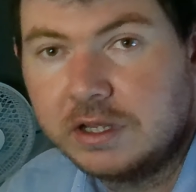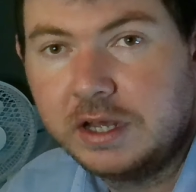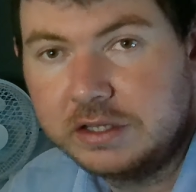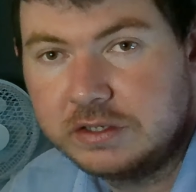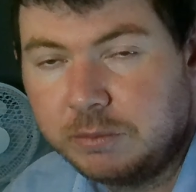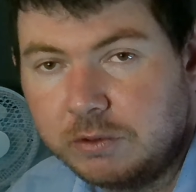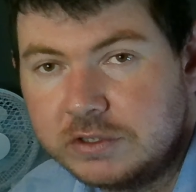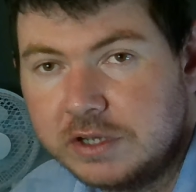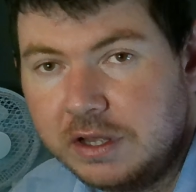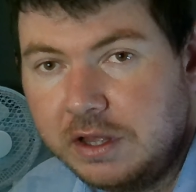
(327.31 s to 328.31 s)
It supports
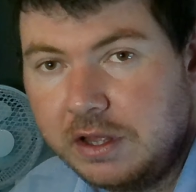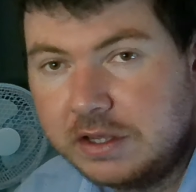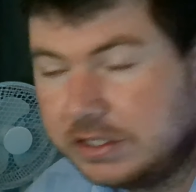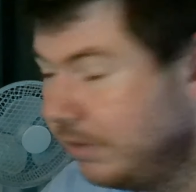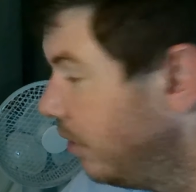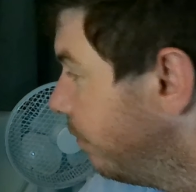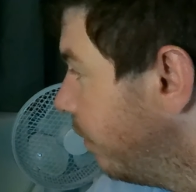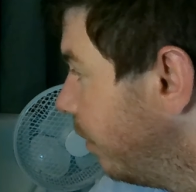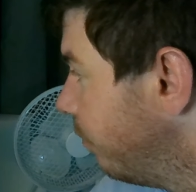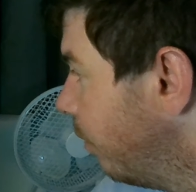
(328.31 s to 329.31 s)

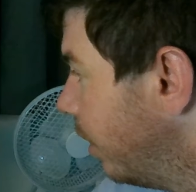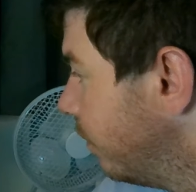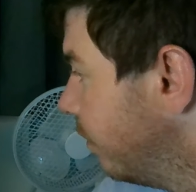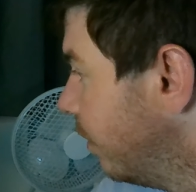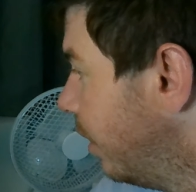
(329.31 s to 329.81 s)
75 watts.